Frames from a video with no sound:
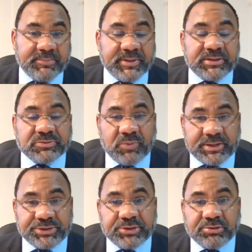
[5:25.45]
Because
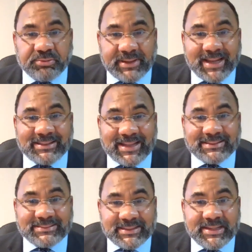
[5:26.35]
once you create
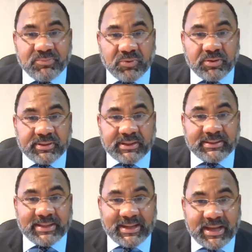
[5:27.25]
that teamwork
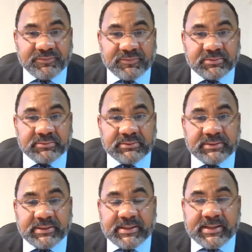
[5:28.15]
and that effort,
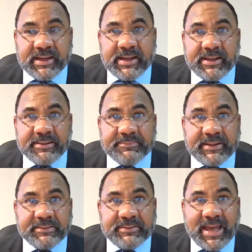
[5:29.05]

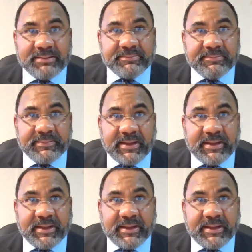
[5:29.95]
then that